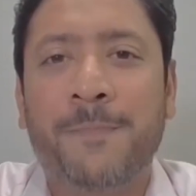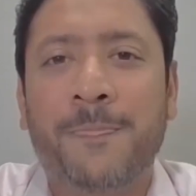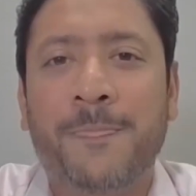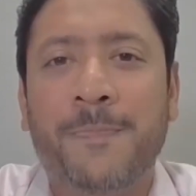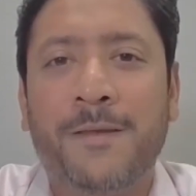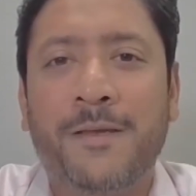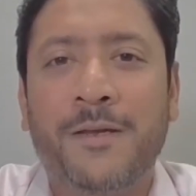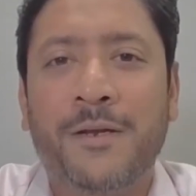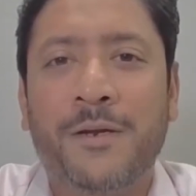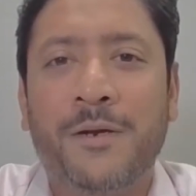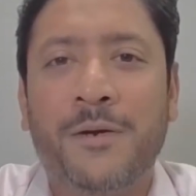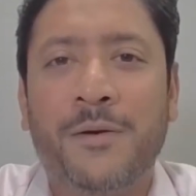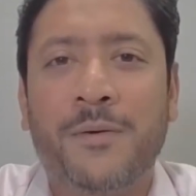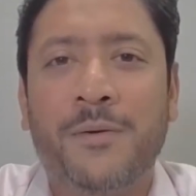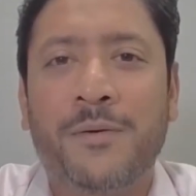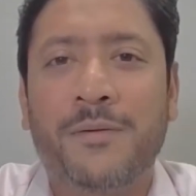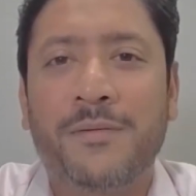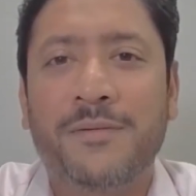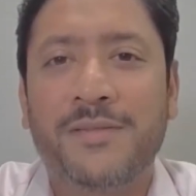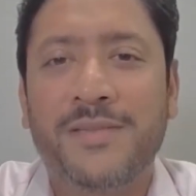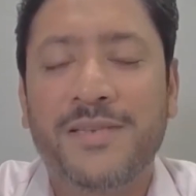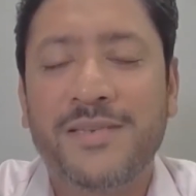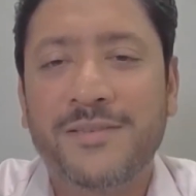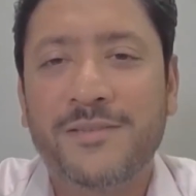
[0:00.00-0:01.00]

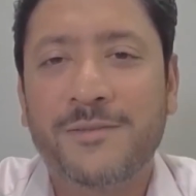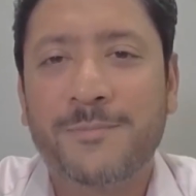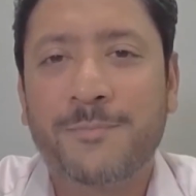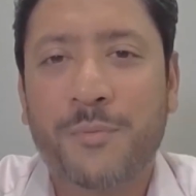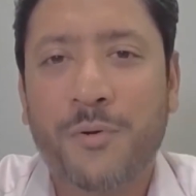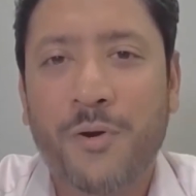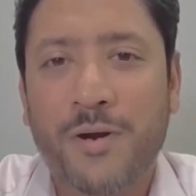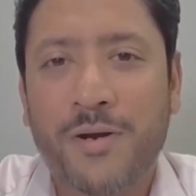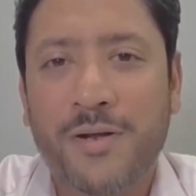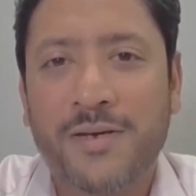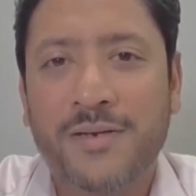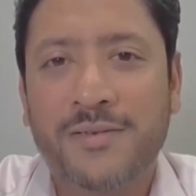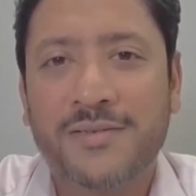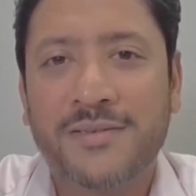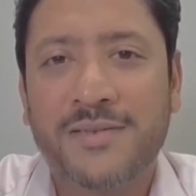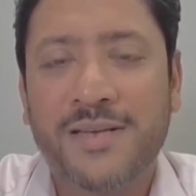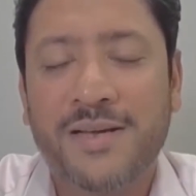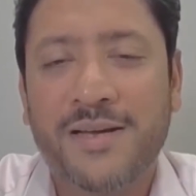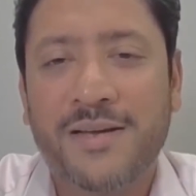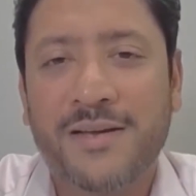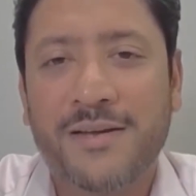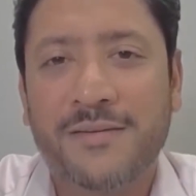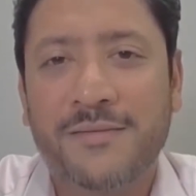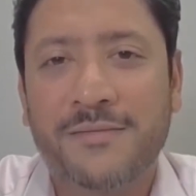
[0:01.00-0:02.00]
These products
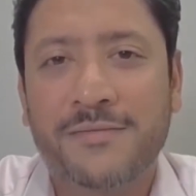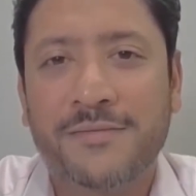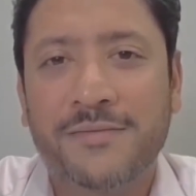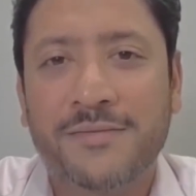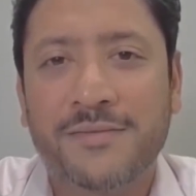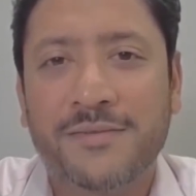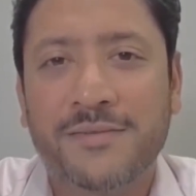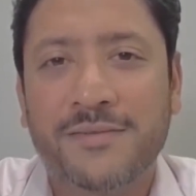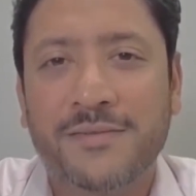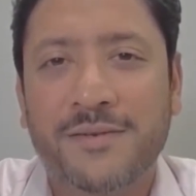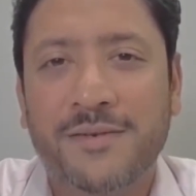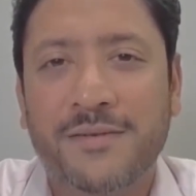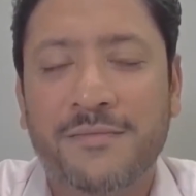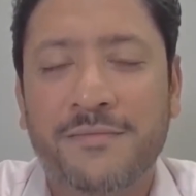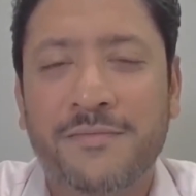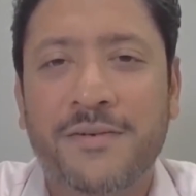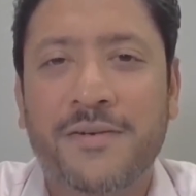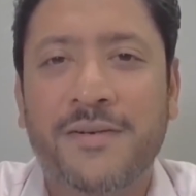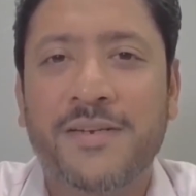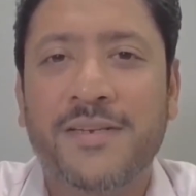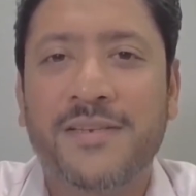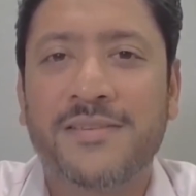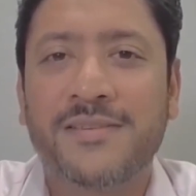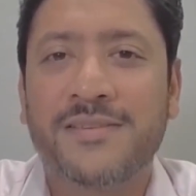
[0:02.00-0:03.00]
have a
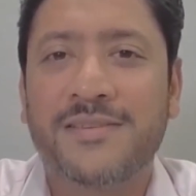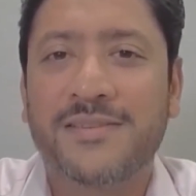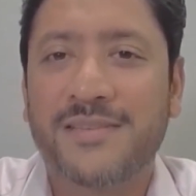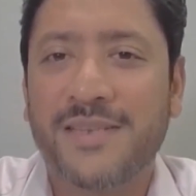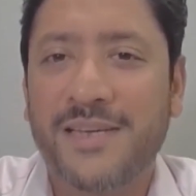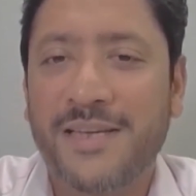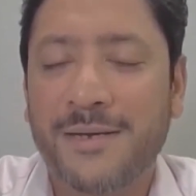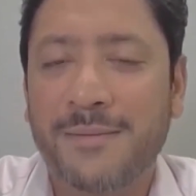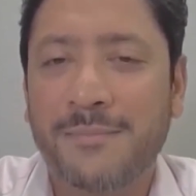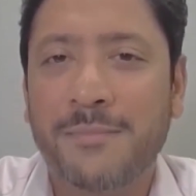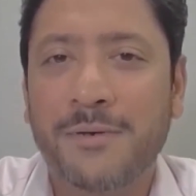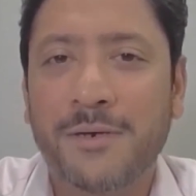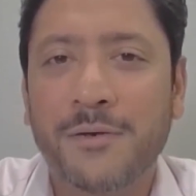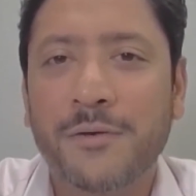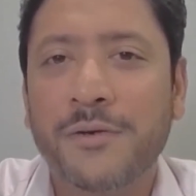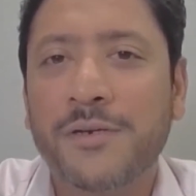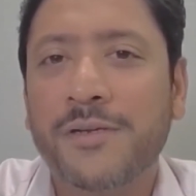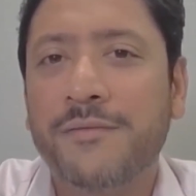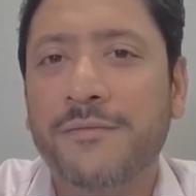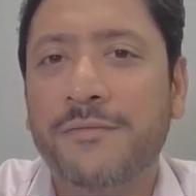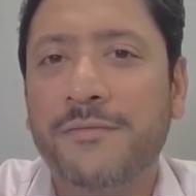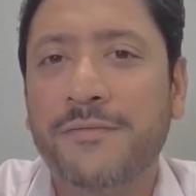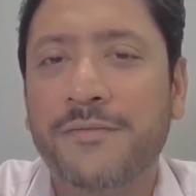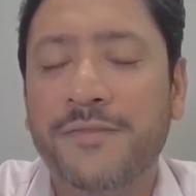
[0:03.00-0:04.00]
very same look
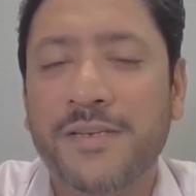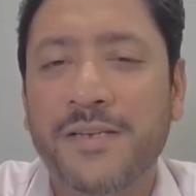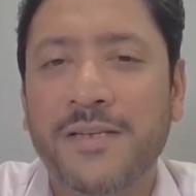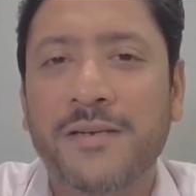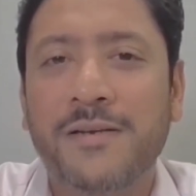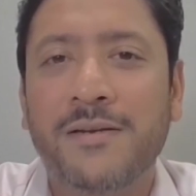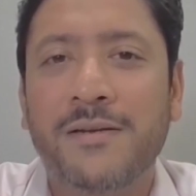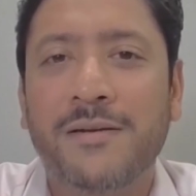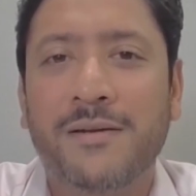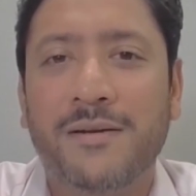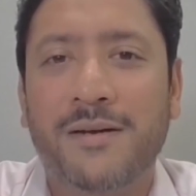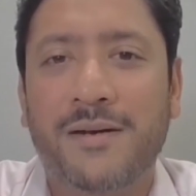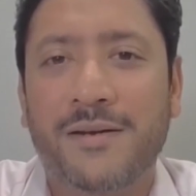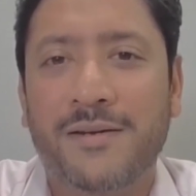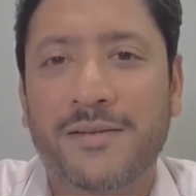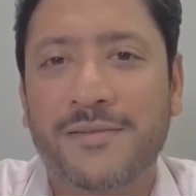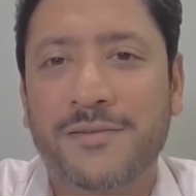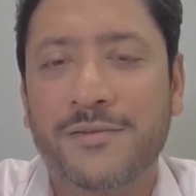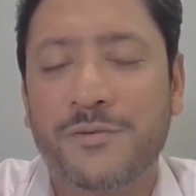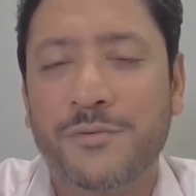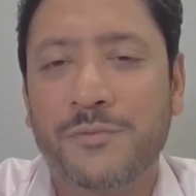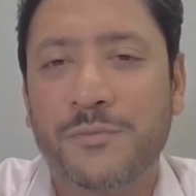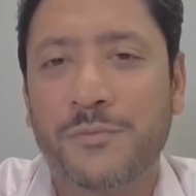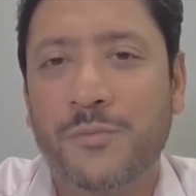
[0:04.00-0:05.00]
and feel
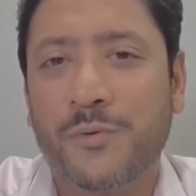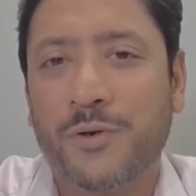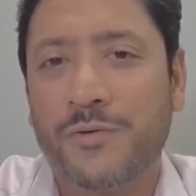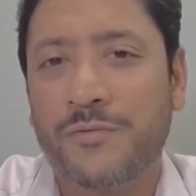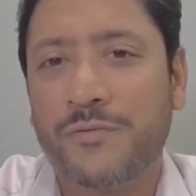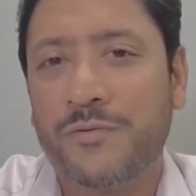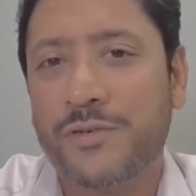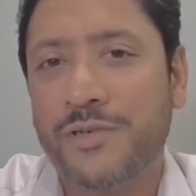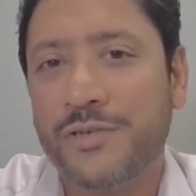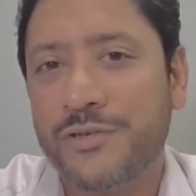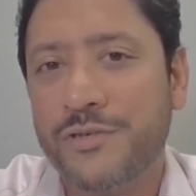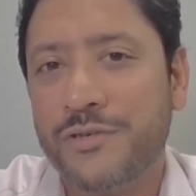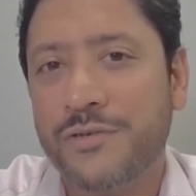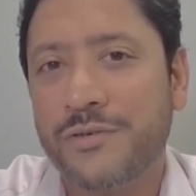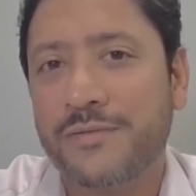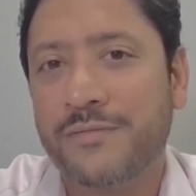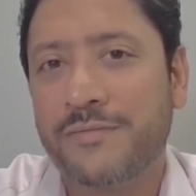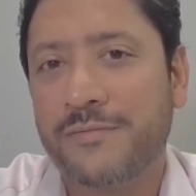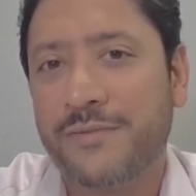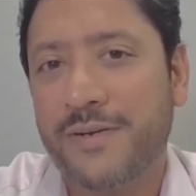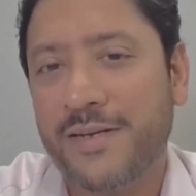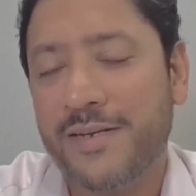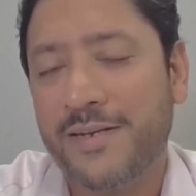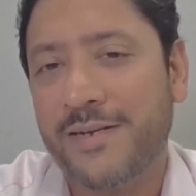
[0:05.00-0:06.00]
as to what traditional
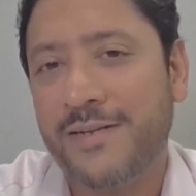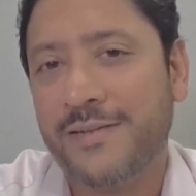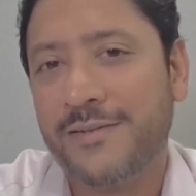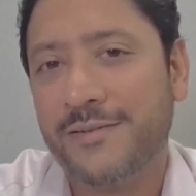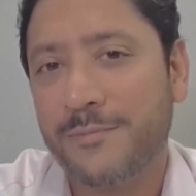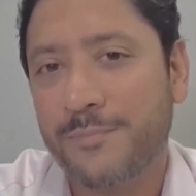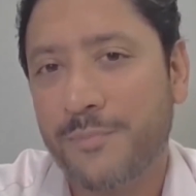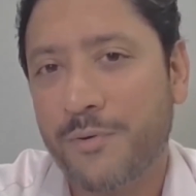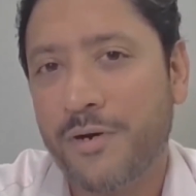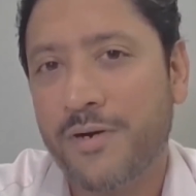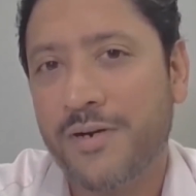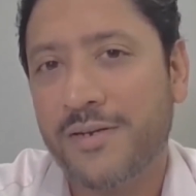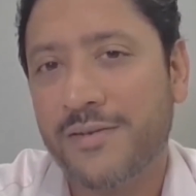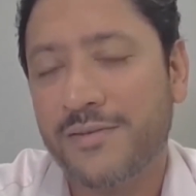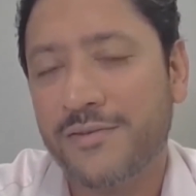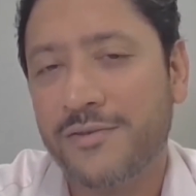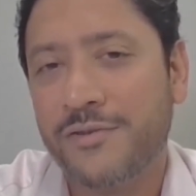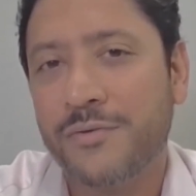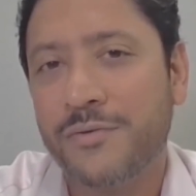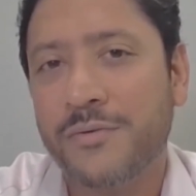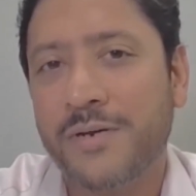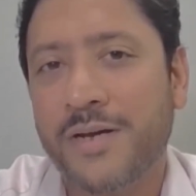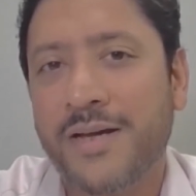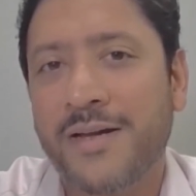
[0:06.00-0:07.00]
finance products
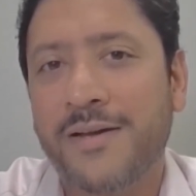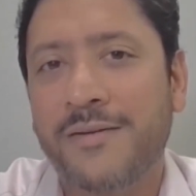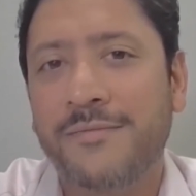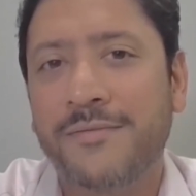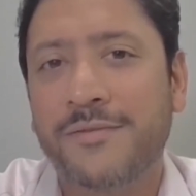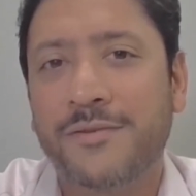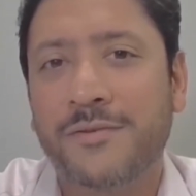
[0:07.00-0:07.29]
do have.